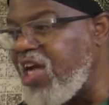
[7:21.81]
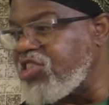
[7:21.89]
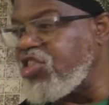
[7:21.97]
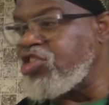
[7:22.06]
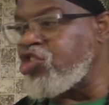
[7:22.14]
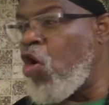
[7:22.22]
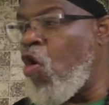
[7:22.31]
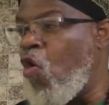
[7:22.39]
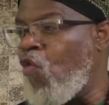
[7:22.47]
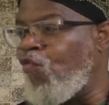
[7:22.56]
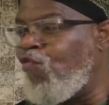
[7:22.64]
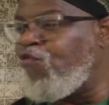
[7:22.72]
has its
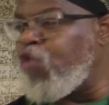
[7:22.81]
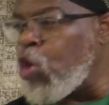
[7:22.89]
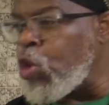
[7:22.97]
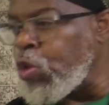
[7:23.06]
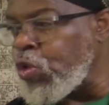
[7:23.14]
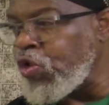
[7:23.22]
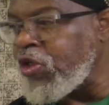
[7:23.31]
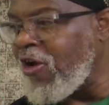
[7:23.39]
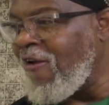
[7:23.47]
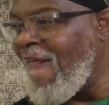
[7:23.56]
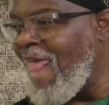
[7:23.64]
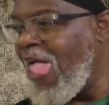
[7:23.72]
own food,
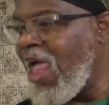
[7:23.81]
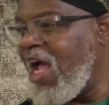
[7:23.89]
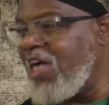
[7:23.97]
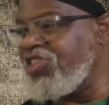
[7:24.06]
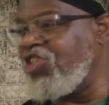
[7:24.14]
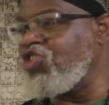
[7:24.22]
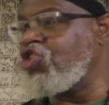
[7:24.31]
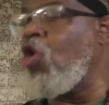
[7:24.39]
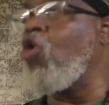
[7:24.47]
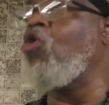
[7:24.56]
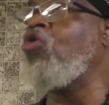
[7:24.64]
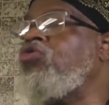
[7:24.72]
has its
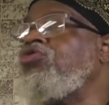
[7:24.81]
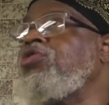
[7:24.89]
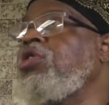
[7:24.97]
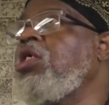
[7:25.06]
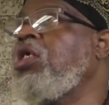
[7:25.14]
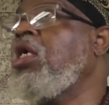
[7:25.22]
own